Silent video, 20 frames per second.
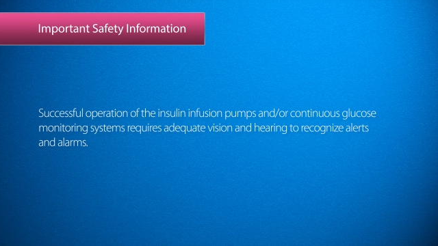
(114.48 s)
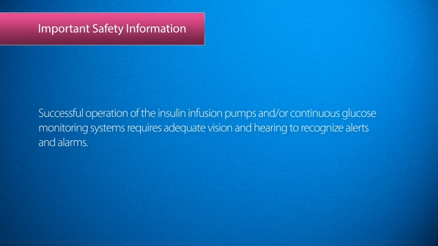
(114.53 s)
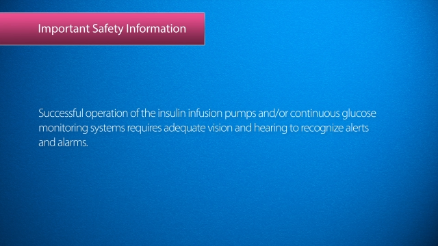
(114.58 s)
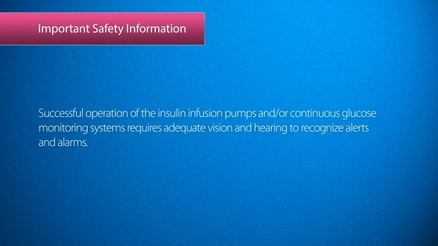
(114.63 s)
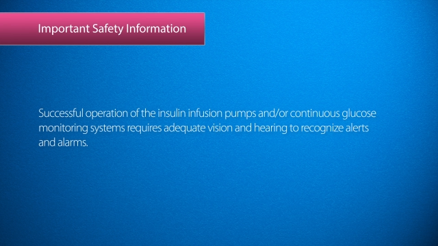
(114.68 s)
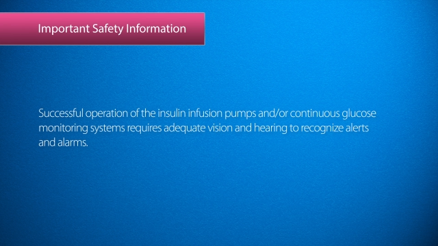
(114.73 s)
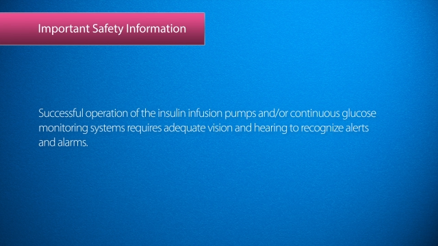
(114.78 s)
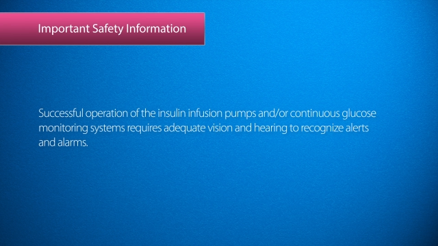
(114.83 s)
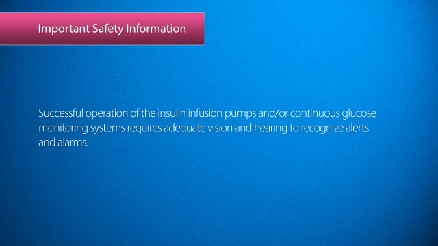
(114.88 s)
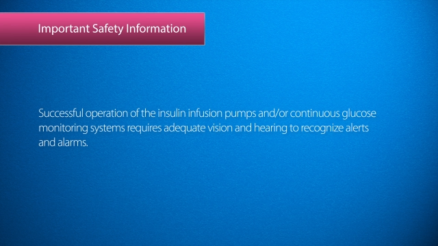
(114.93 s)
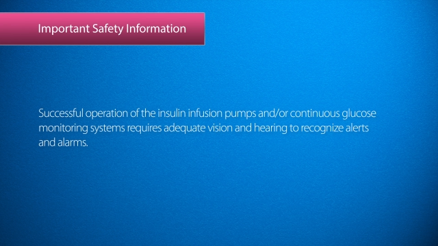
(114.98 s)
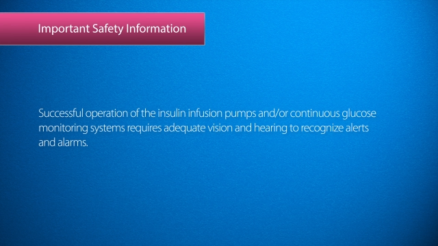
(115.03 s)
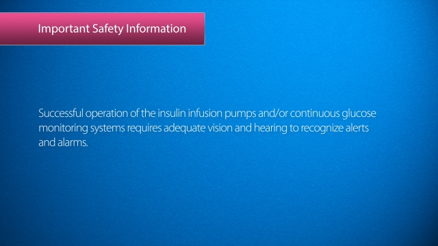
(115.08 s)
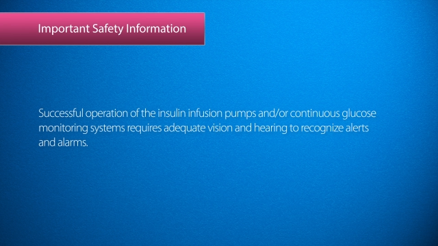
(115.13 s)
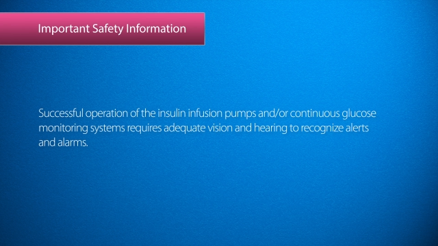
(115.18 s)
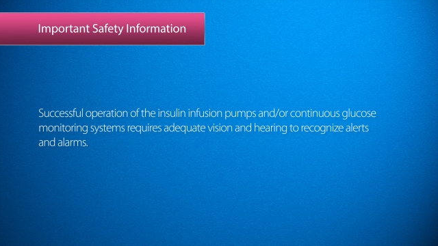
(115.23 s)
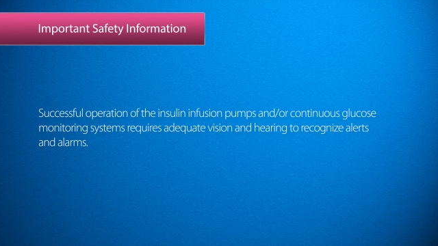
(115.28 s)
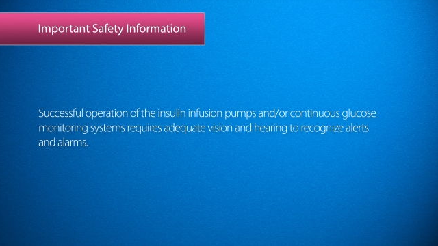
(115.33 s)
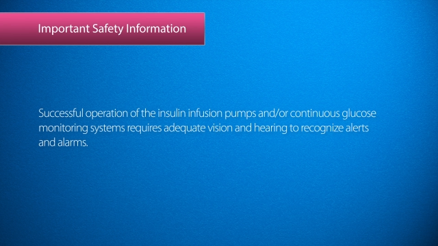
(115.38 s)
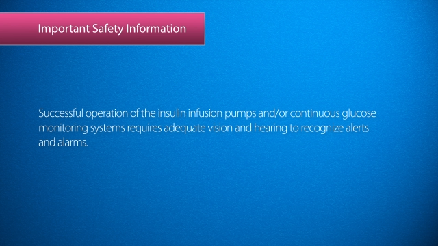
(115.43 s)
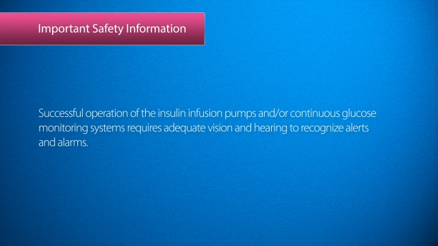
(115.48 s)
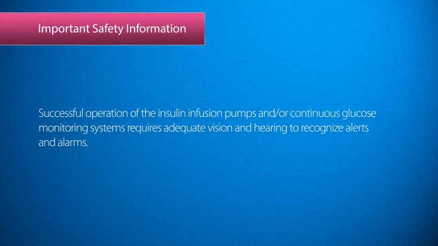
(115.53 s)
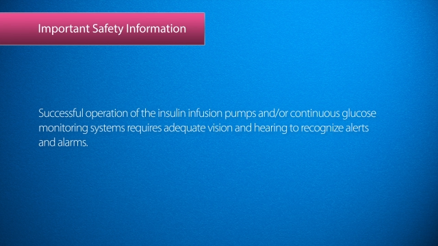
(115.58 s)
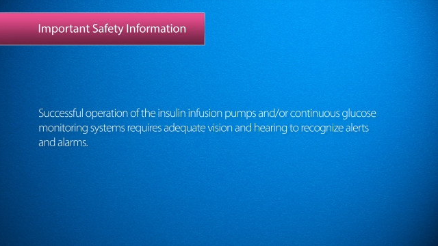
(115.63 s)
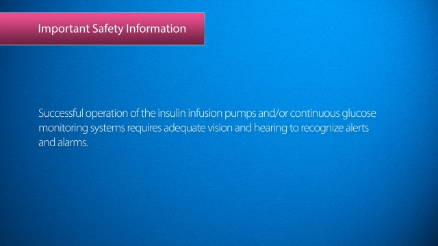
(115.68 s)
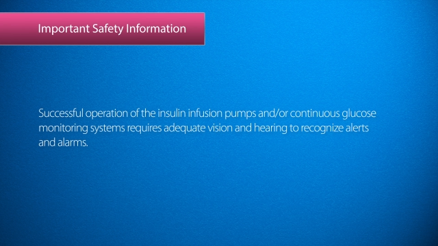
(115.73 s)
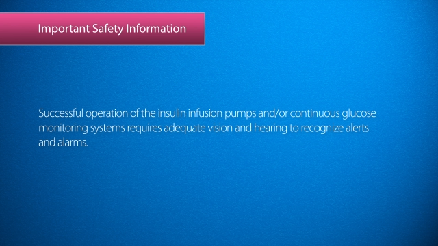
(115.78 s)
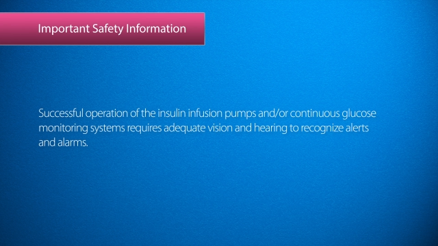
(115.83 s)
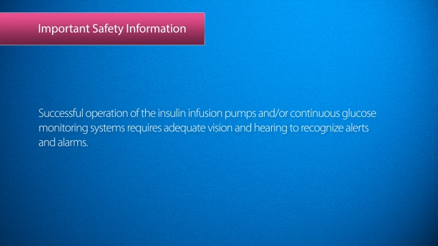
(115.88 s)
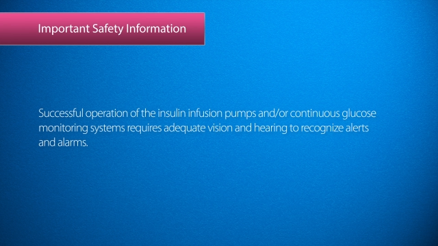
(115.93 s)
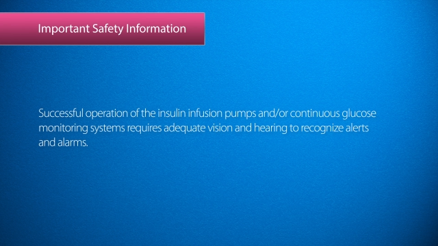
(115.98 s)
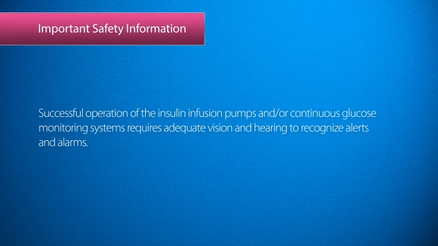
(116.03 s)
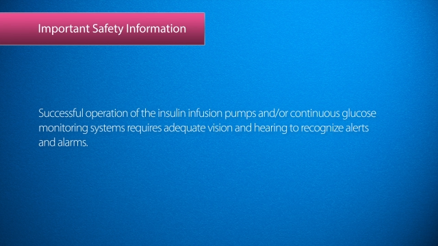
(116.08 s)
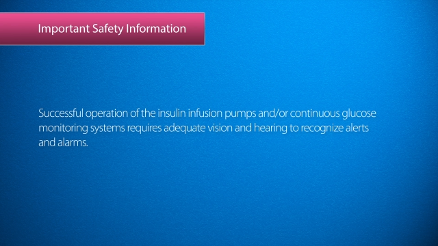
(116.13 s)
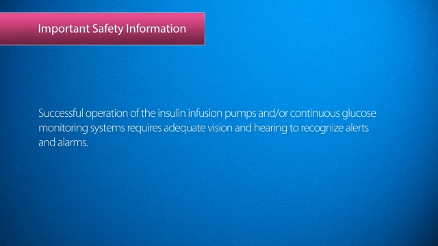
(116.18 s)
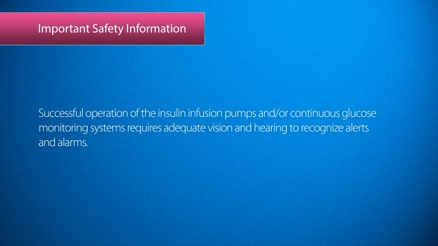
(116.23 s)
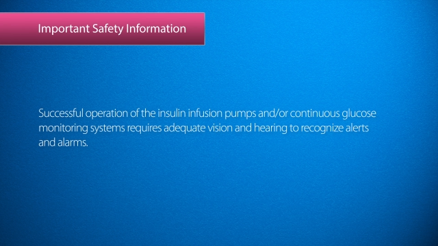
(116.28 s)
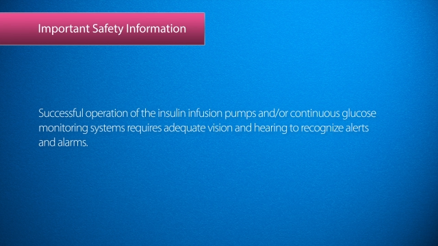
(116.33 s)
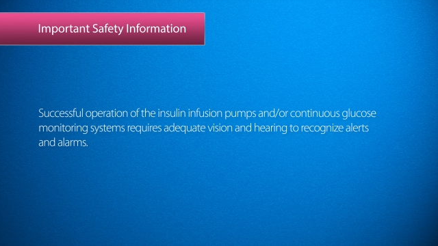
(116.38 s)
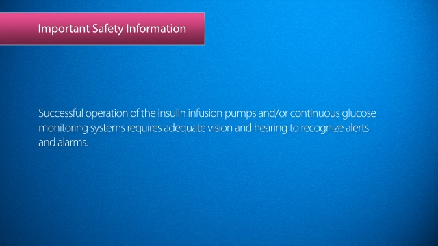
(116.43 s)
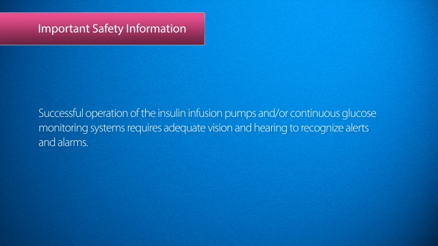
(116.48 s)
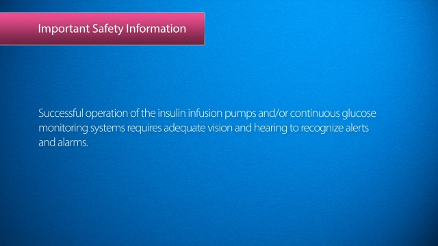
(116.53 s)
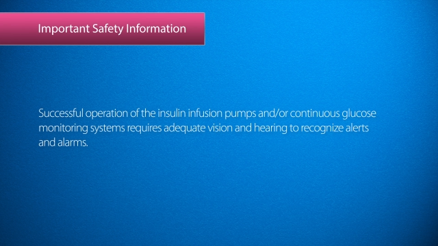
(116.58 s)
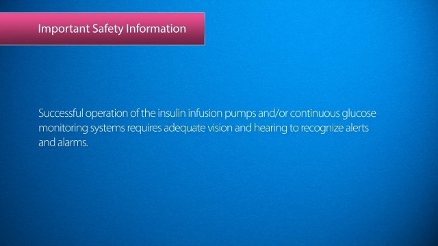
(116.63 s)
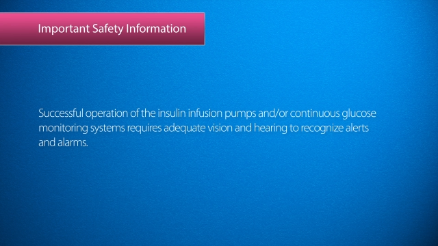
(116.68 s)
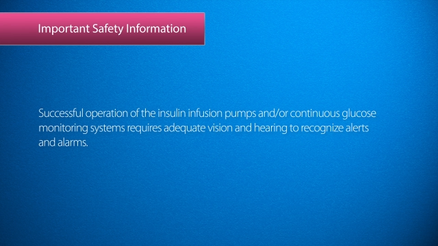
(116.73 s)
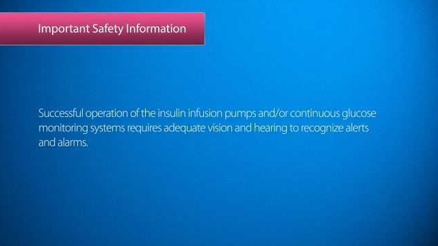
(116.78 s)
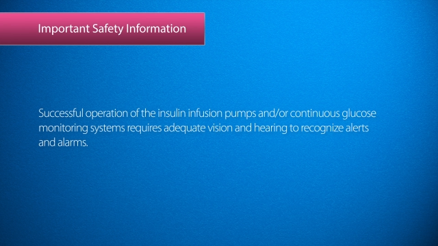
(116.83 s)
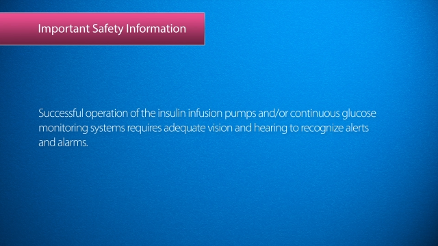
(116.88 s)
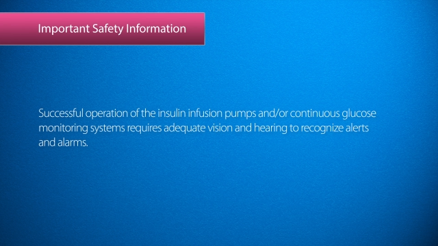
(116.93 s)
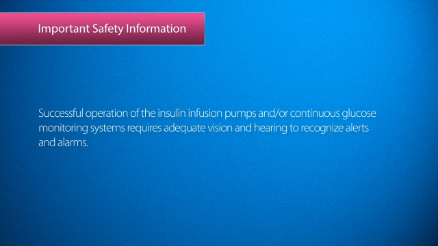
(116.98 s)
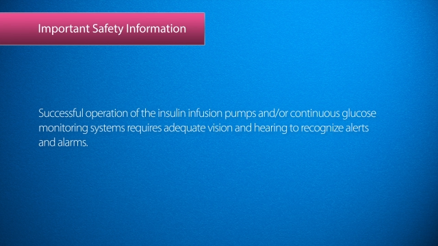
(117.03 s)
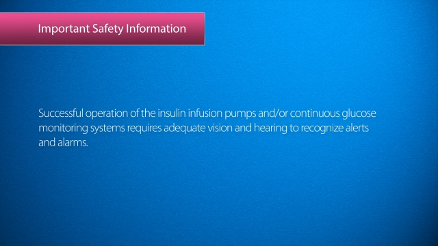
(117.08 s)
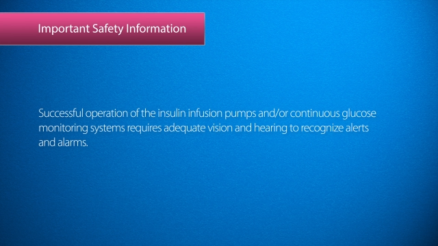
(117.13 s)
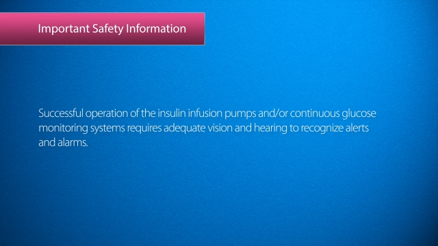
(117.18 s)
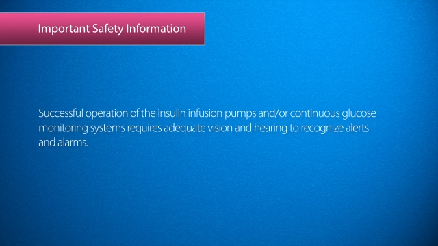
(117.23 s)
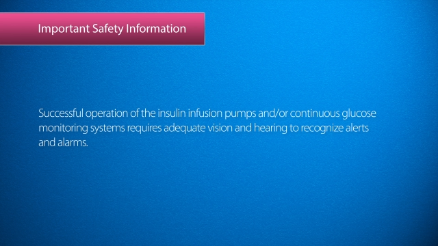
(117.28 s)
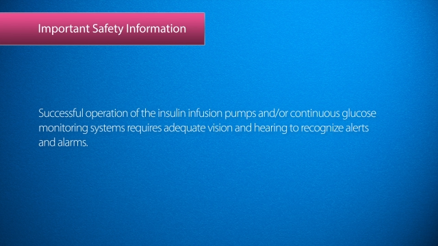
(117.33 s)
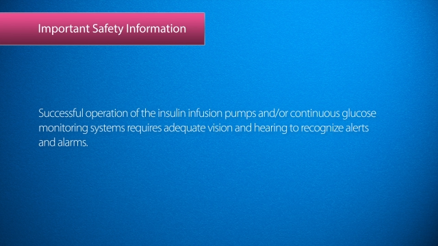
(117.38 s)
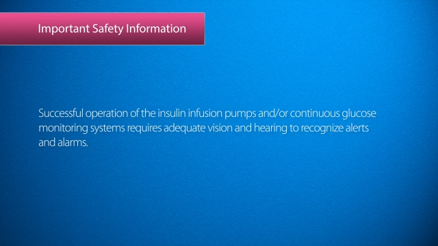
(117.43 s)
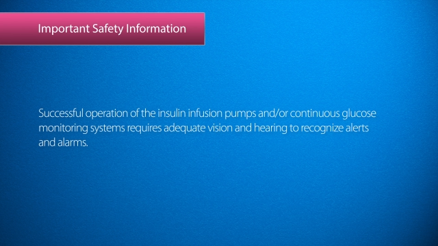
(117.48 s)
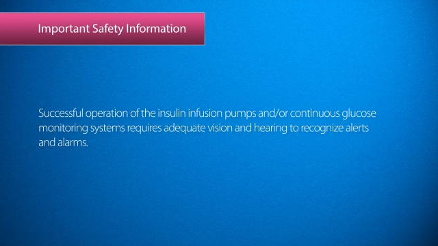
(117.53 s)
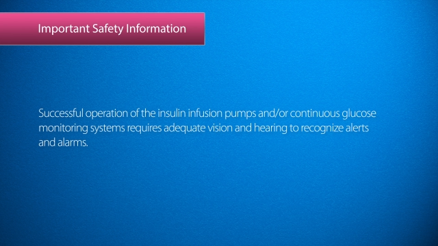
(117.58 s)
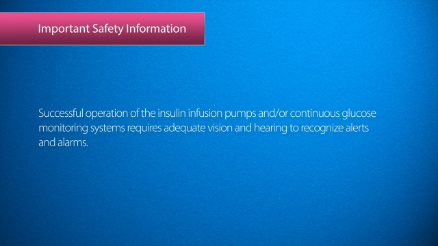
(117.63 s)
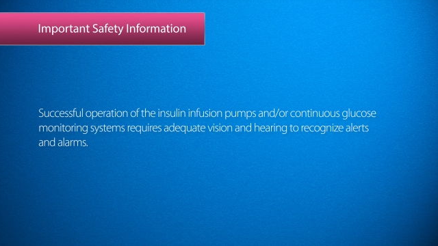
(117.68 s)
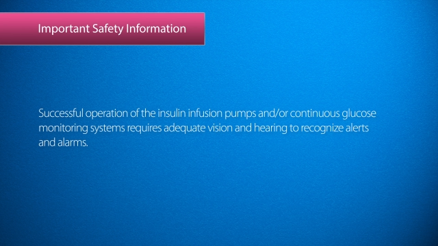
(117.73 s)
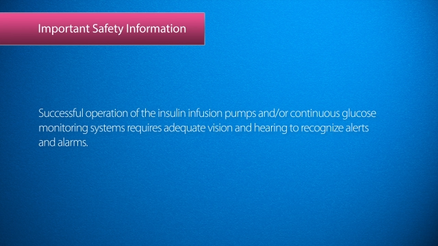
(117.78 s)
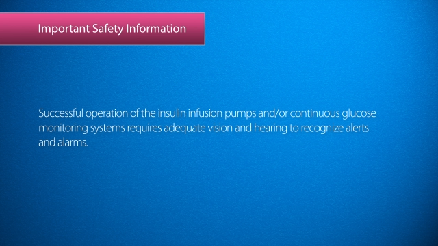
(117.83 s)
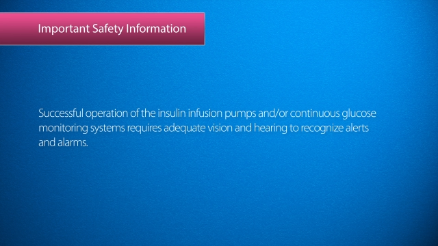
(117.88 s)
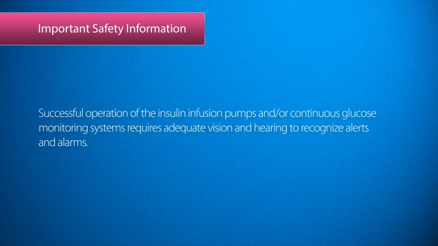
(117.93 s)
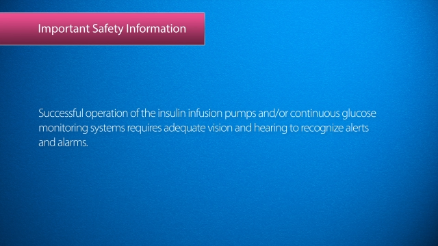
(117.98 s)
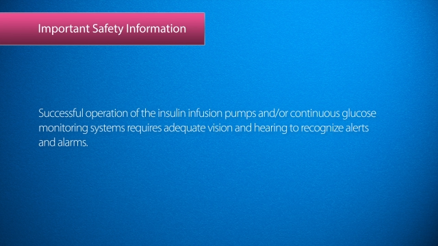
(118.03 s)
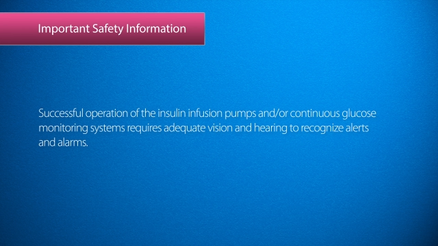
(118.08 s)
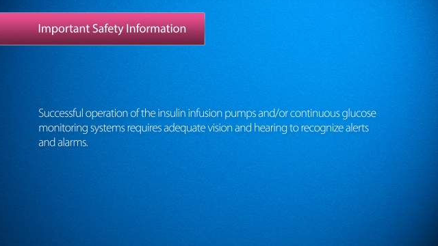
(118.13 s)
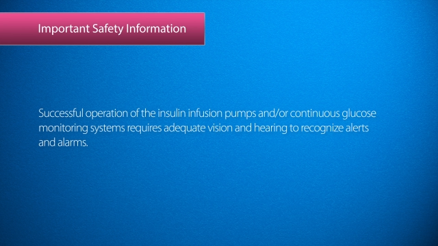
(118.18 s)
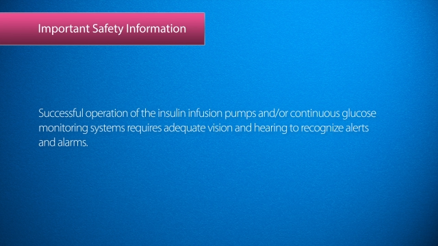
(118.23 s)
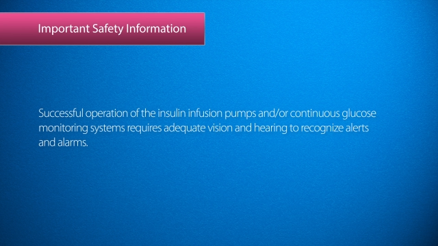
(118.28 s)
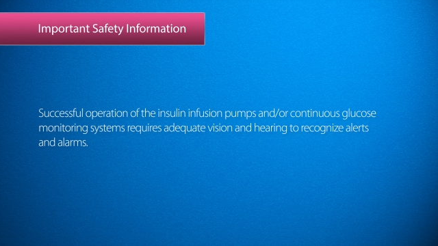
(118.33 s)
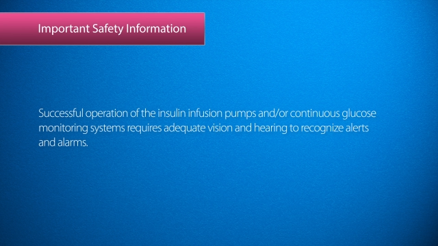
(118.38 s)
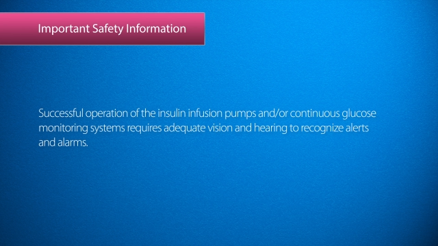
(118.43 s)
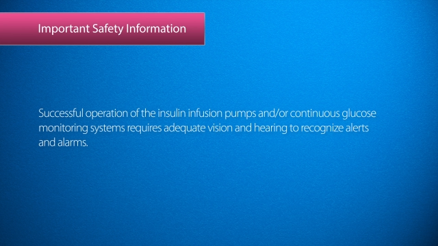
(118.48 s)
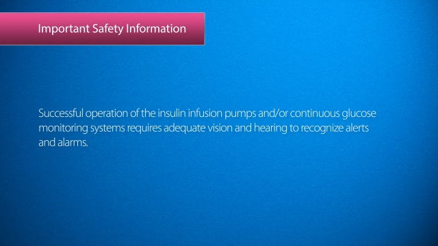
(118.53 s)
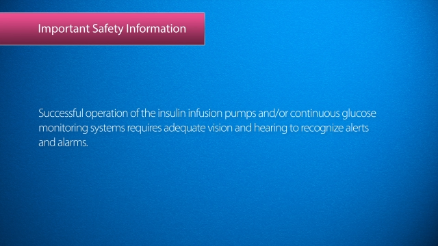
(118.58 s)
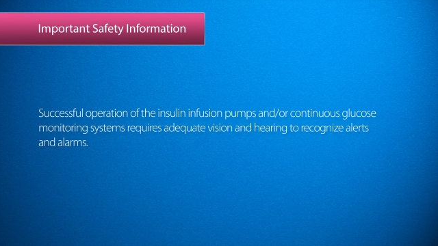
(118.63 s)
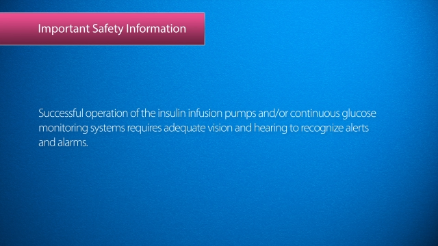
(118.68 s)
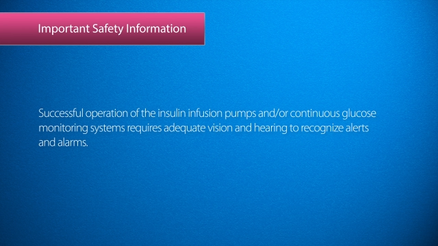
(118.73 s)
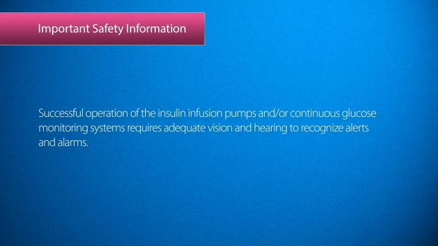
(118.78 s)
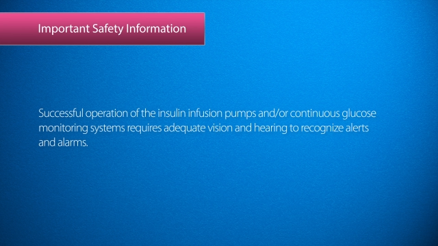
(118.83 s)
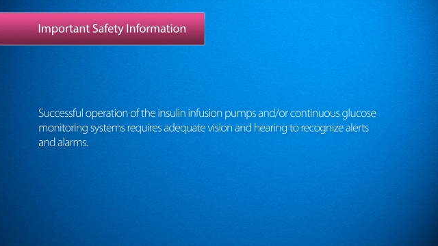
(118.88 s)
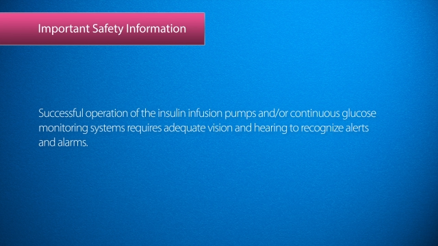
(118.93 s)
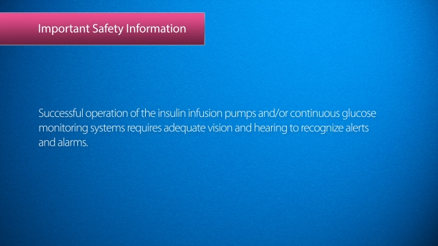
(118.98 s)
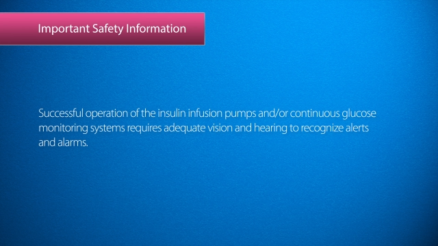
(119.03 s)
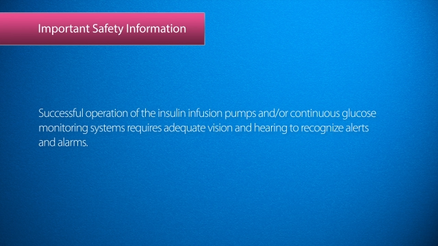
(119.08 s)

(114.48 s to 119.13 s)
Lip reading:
(no speaker visible)